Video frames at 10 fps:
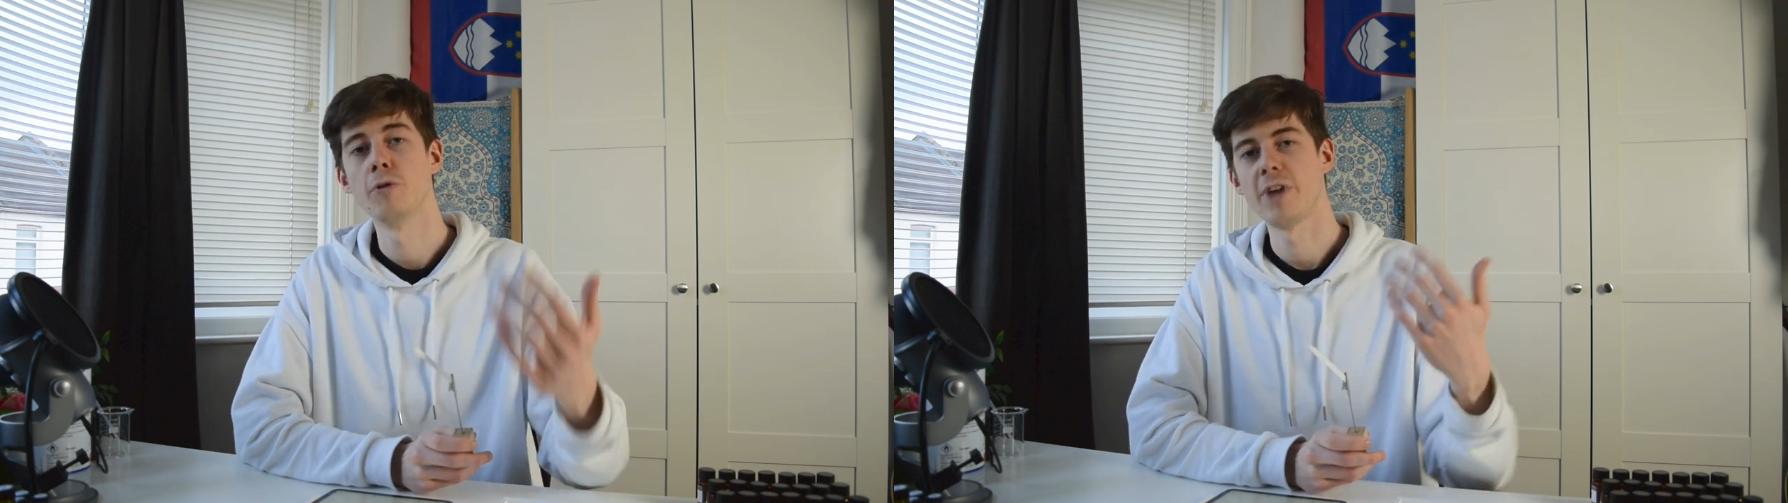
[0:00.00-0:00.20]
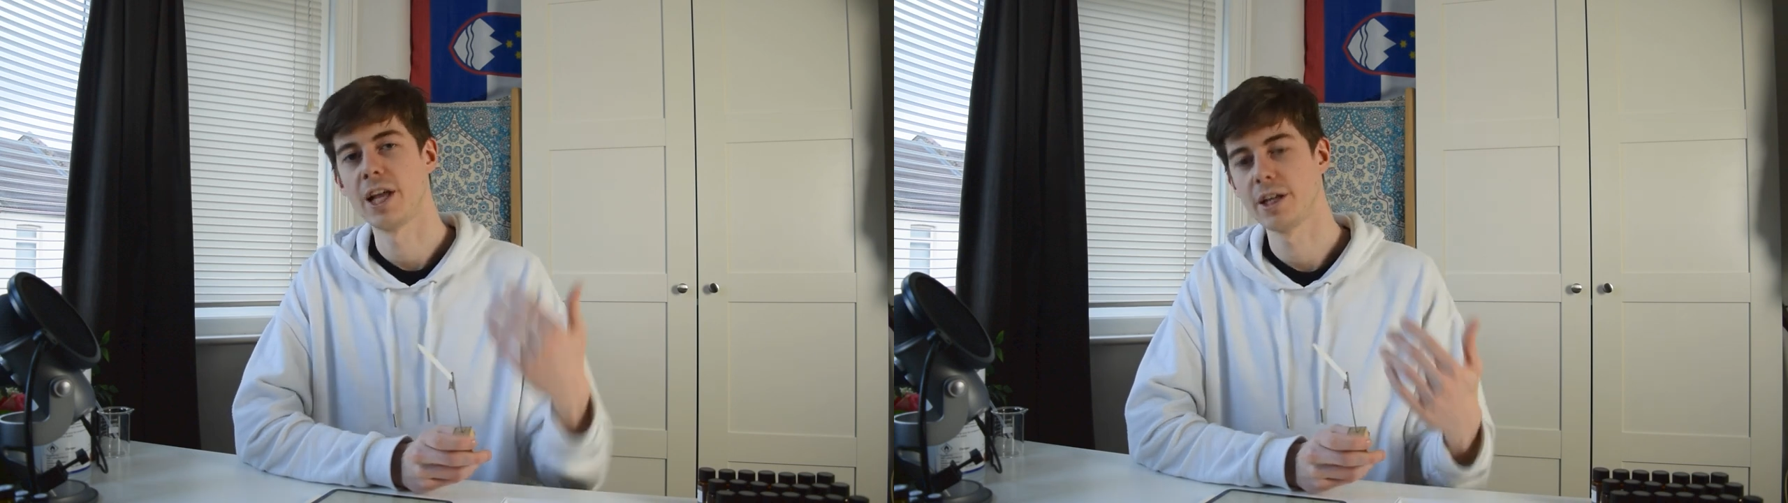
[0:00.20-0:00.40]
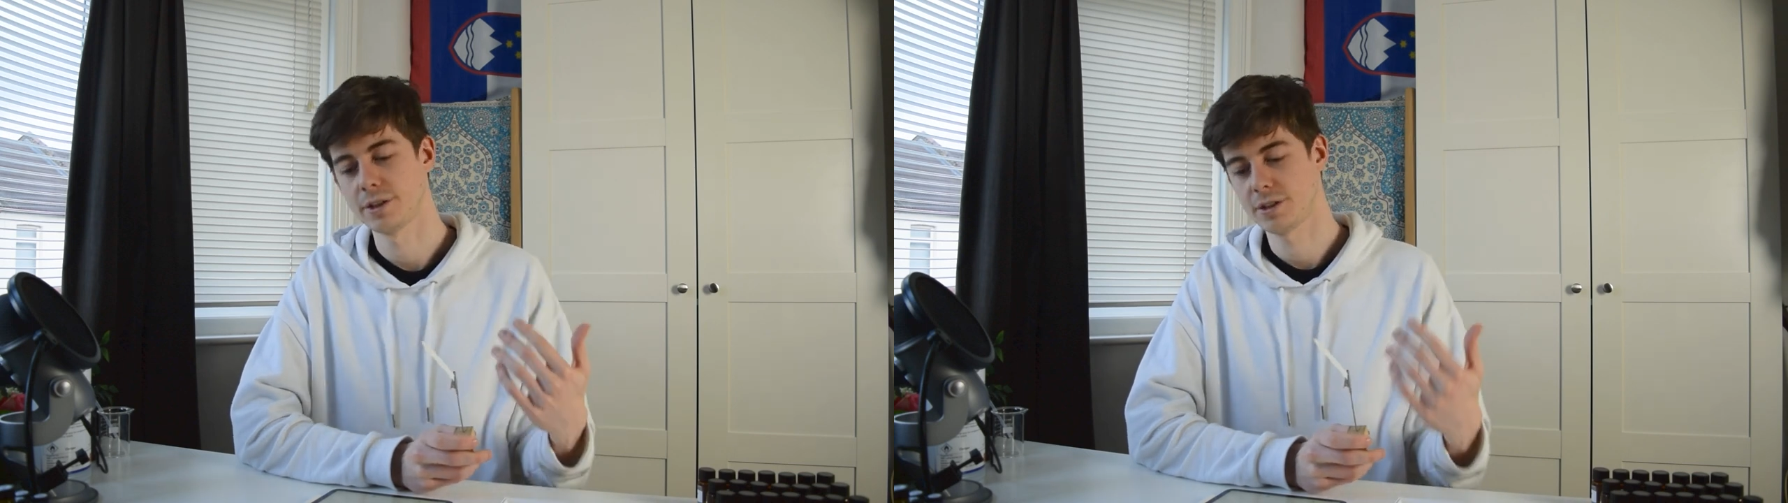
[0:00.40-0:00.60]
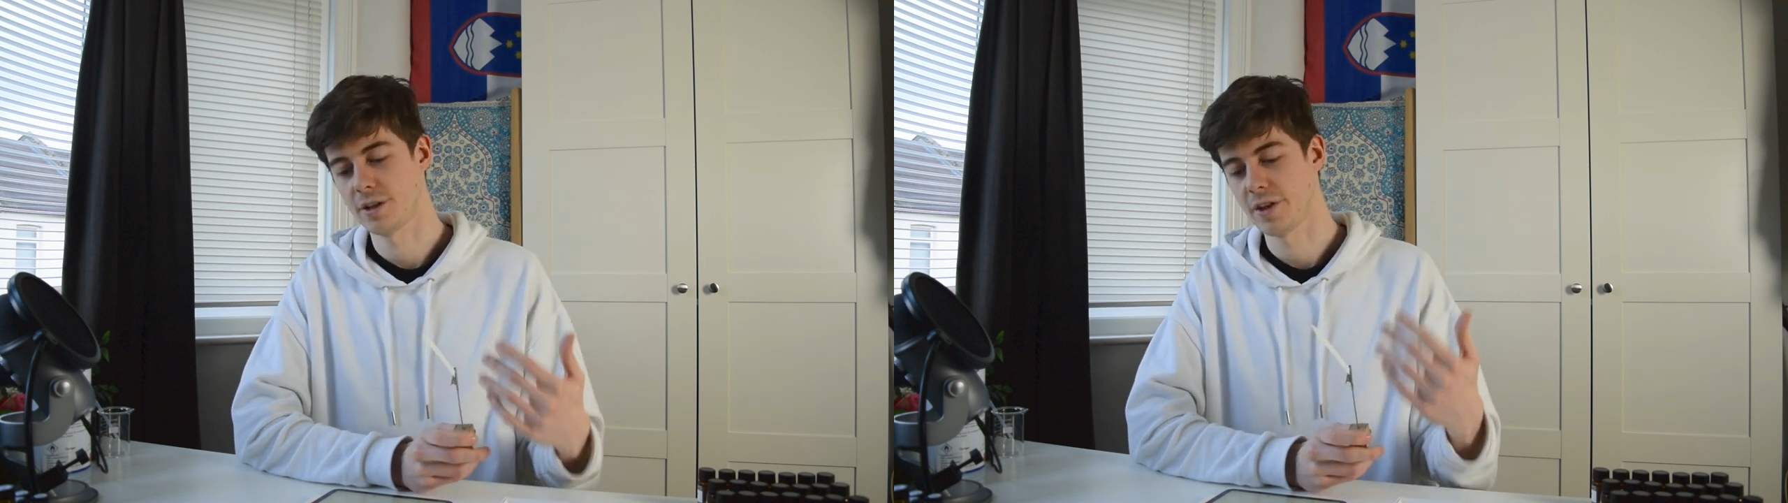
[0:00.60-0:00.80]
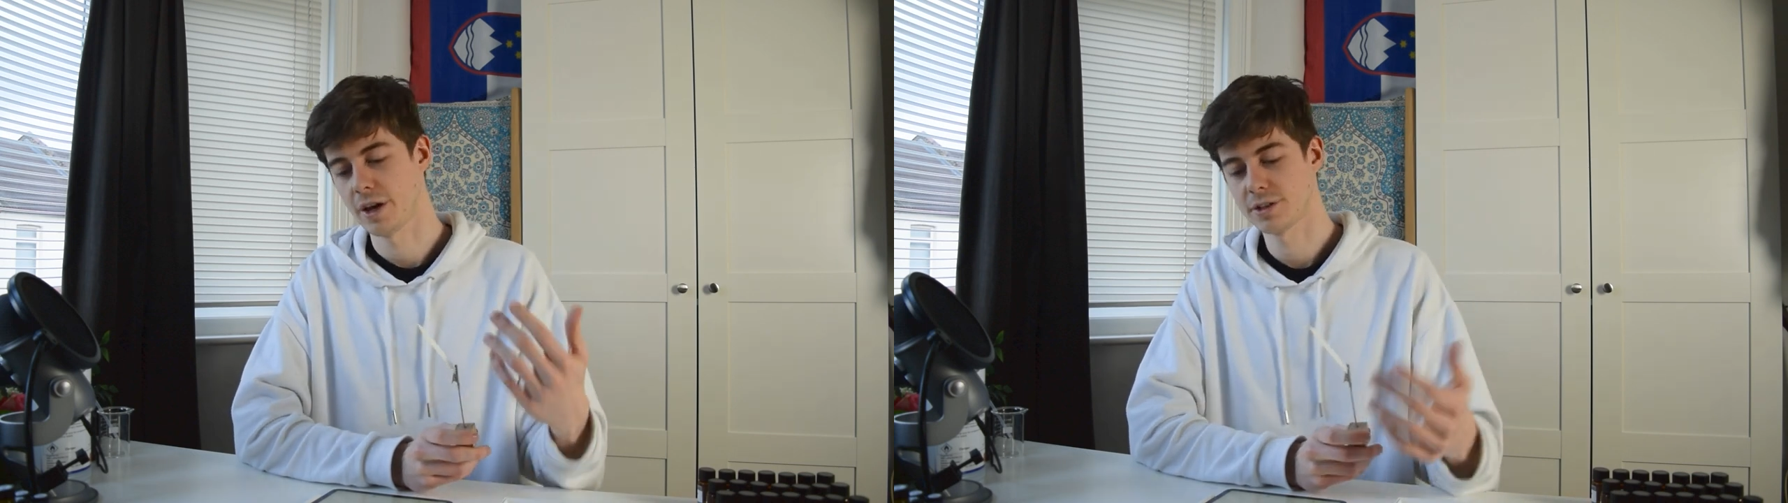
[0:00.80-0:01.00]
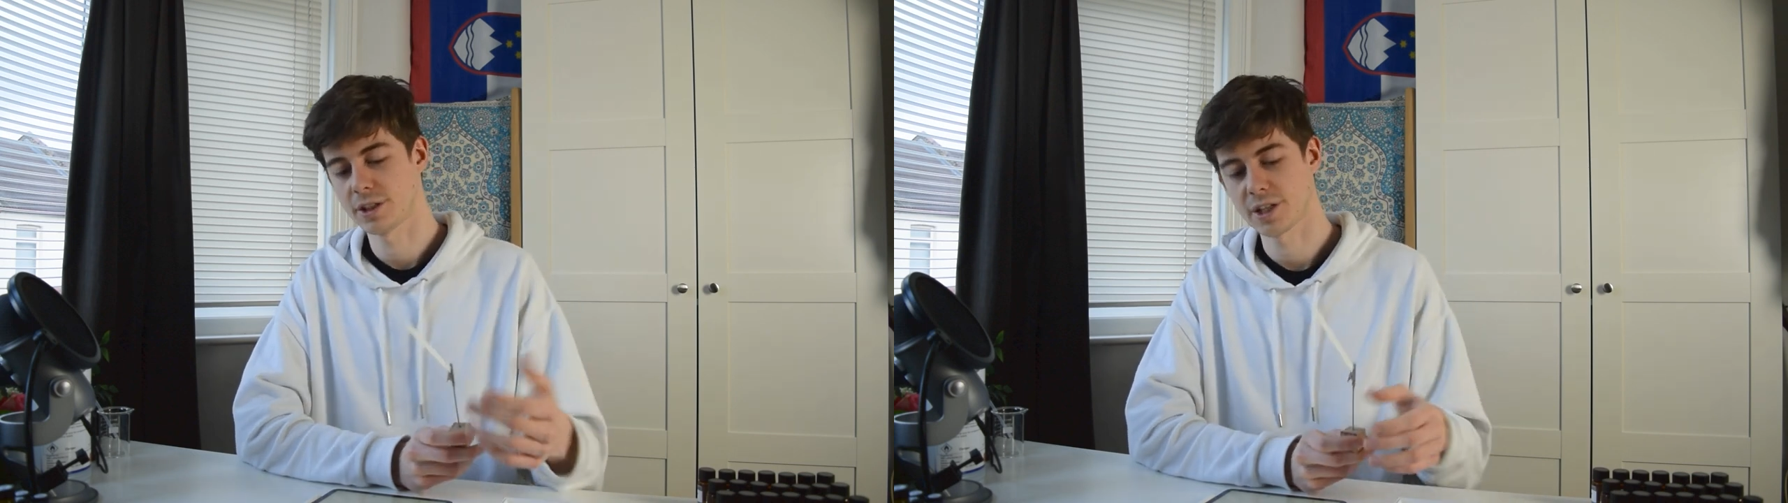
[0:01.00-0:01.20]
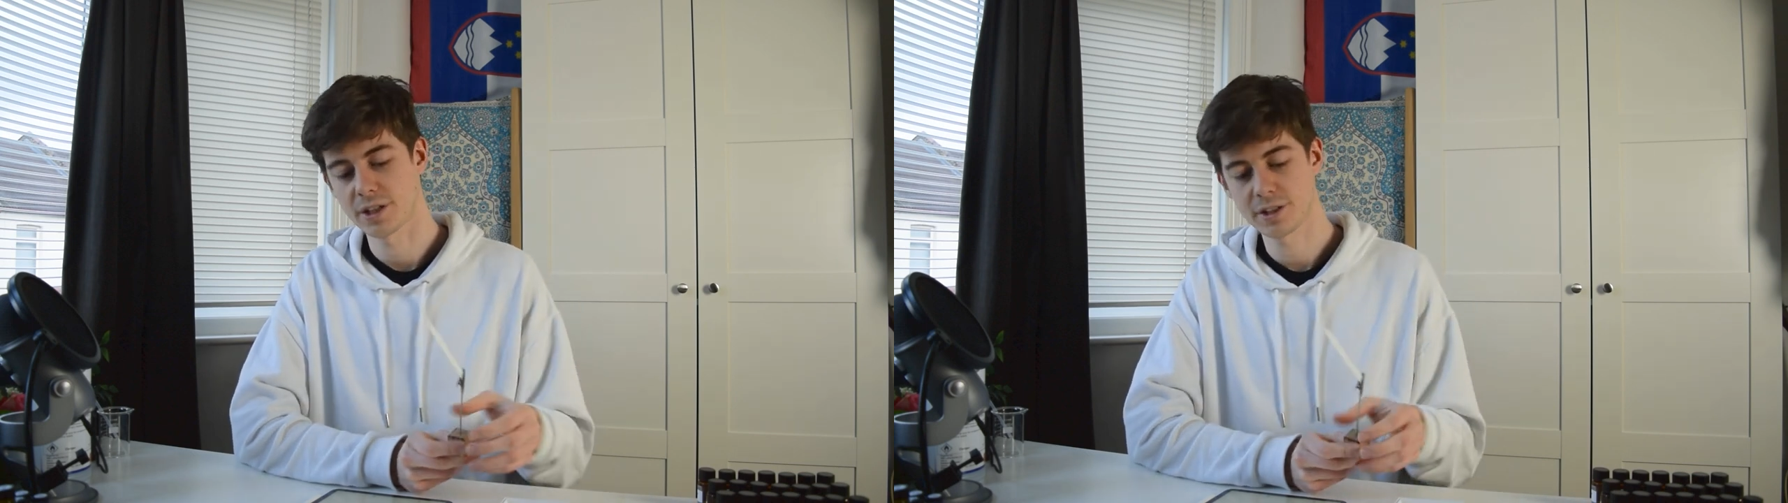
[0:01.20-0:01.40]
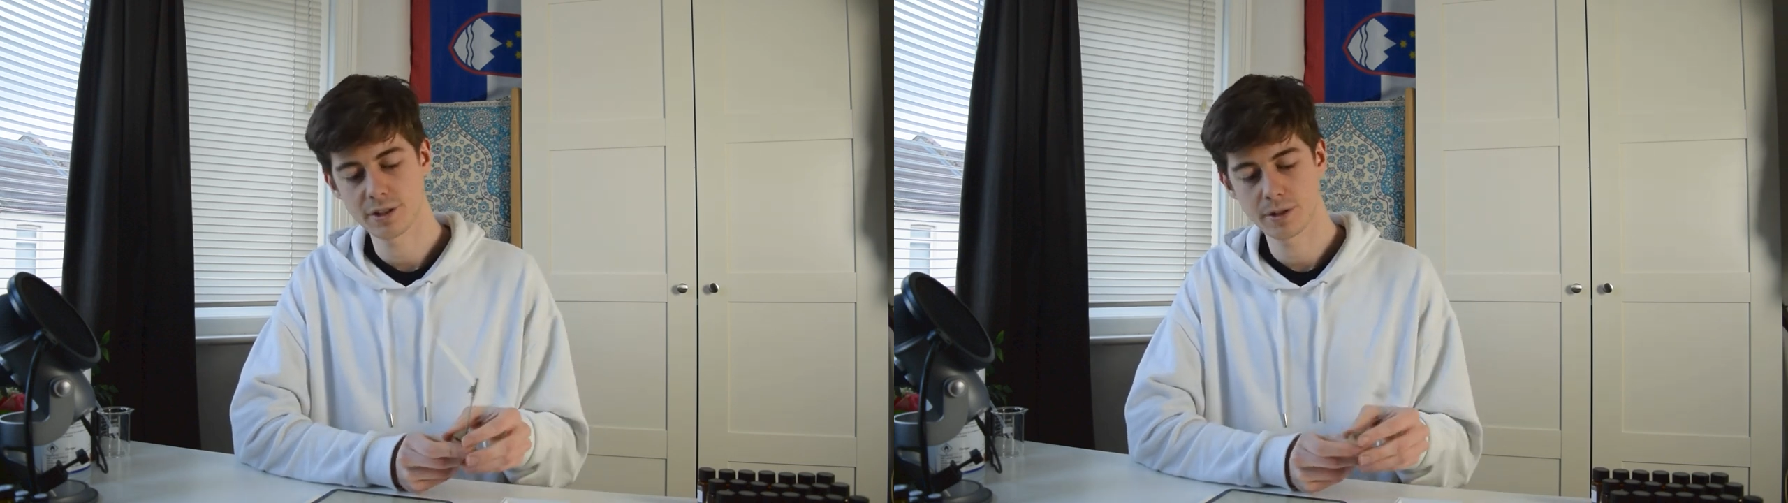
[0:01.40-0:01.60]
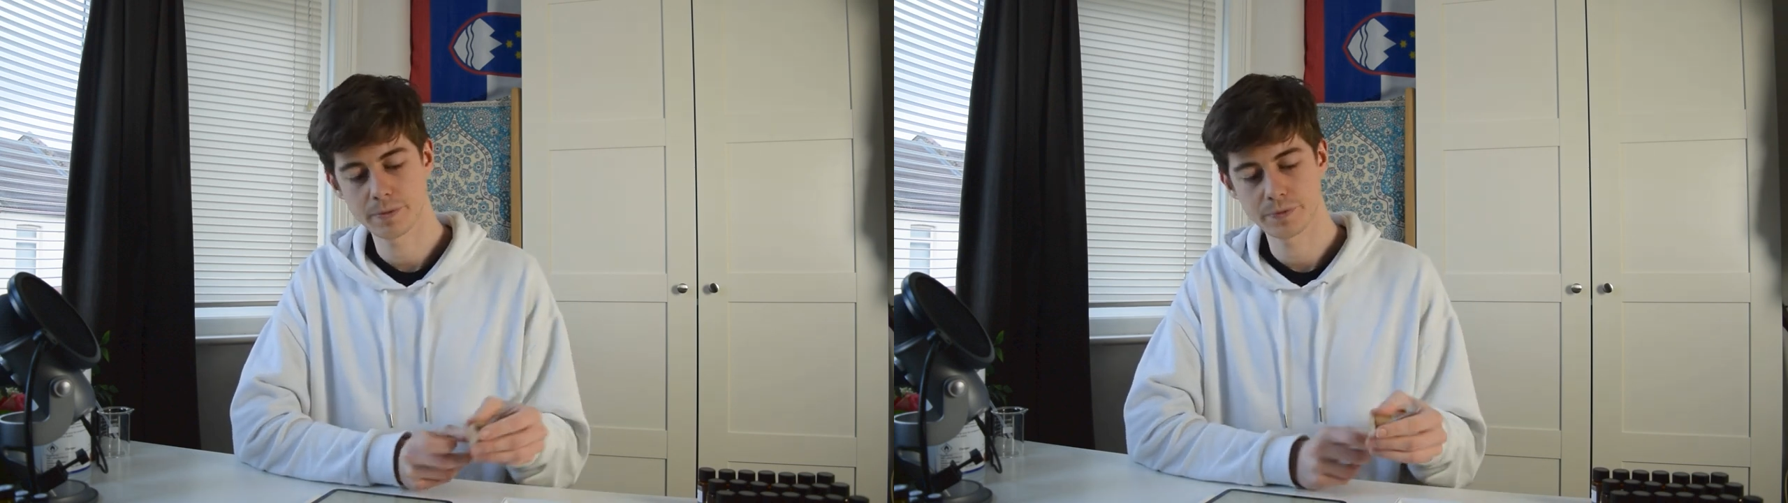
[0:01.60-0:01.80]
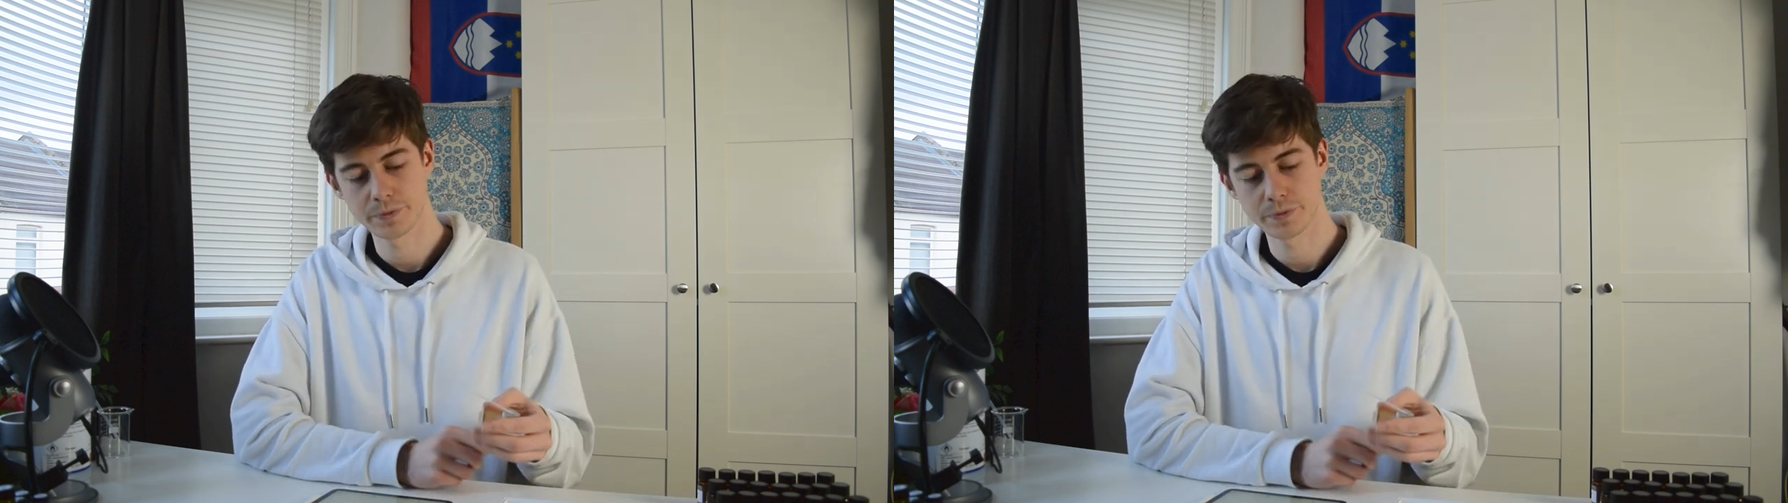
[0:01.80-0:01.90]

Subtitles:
failures than they are successes.